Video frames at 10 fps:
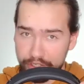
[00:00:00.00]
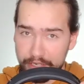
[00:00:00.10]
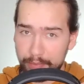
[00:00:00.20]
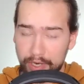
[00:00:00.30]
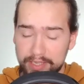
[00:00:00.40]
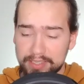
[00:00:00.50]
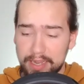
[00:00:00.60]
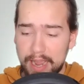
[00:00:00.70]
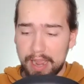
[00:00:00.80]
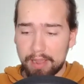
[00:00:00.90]
cheaper headset,
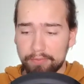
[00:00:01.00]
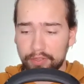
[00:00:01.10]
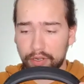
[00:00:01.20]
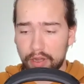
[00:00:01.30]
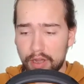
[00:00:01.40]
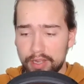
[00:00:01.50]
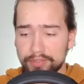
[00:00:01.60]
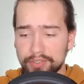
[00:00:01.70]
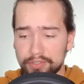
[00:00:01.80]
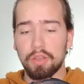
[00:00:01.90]
half the
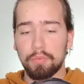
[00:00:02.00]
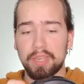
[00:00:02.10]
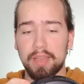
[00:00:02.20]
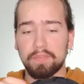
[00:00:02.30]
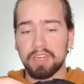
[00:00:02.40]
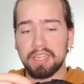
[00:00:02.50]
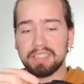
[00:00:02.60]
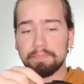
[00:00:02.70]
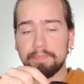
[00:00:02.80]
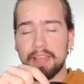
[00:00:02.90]
cost. We have a
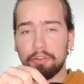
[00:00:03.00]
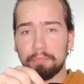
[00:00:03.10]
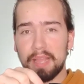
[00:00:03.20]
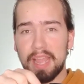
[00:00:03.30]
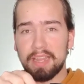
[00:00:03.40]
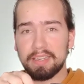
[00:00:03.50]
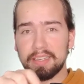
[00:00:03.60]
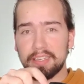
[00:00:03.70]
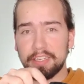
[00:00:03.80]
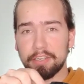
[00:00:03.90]
nice metal band in
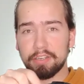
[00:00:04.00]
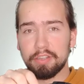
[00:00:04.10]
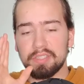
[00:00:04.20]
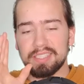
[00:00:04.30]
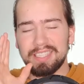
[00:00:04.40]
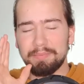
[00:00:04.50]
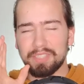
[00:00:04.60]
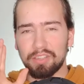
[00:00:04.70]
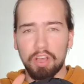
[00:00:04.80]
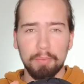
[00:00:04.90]
here. Seems
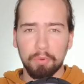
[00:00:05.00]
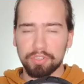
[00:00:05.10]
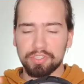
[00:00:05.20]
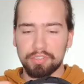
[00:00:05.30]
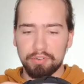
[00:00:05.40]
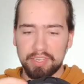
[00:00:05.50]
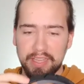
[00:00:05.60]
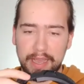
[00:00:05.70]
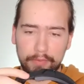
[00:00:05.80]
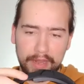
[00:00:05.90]
a lot more sturdy
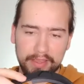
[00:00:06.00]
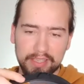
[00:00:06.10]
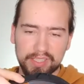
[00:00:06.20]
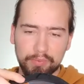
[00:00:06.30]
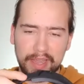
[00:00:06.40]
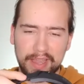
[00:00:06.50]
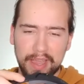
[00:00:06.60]
that way. This way,